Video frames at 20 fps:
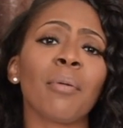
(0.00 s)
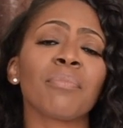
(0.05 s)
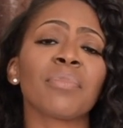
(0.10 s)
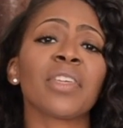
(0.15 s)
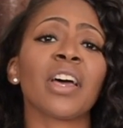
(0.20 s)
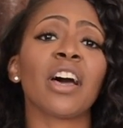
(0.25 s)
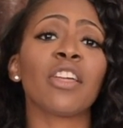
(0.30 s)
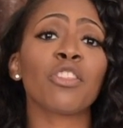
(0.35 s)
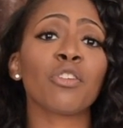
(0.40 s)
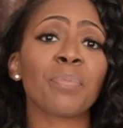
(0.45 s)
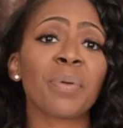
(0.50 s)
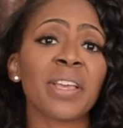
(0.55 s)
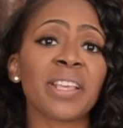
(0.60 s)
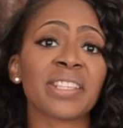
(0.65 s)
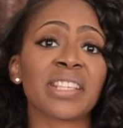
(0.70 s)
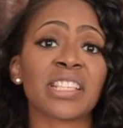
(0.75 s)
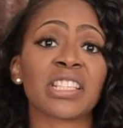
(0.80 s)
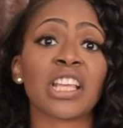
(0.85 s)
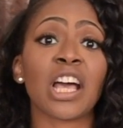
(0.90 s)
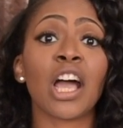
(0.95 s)
The other piece
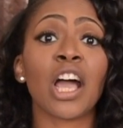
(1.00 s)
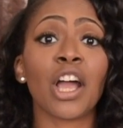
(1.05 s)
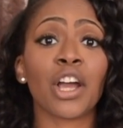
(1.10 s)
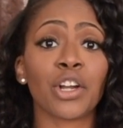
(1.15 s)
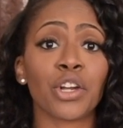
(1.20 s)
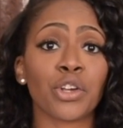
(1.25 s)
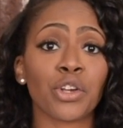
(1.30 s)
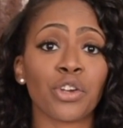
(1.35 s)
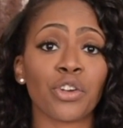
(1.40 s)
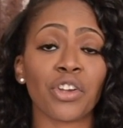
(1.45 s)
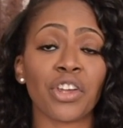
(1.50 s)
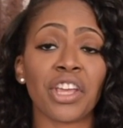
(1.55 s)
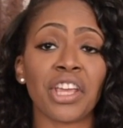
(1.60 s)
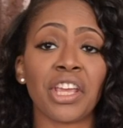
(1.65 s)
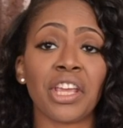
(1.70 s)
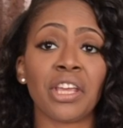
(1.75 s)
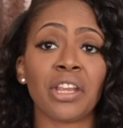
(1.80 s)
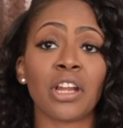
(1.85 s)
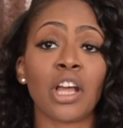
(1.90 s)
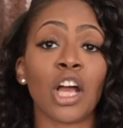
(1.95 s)
is the hunter
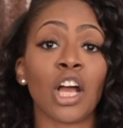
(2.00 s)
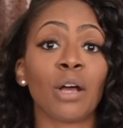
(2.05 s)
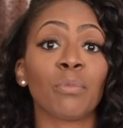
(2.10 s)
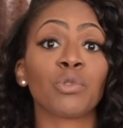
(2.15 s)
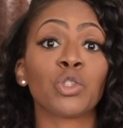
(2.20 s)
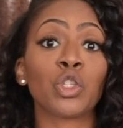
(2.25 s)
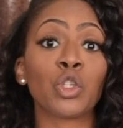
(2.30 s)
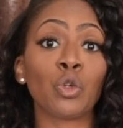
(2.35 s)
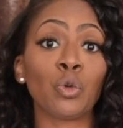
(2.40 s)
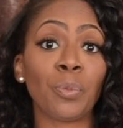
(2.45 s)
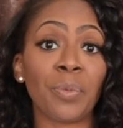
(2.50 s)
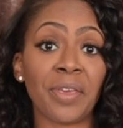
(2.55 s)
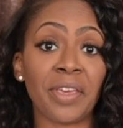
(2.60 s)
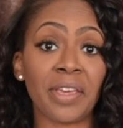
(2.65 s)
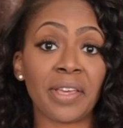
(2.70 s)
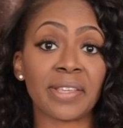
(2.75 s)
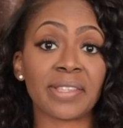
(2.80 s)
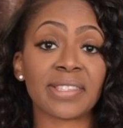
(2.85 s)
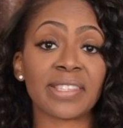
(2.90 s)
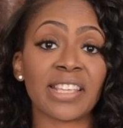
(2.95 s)
green
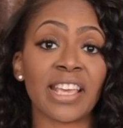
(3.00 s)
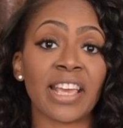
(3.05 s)
two-piece.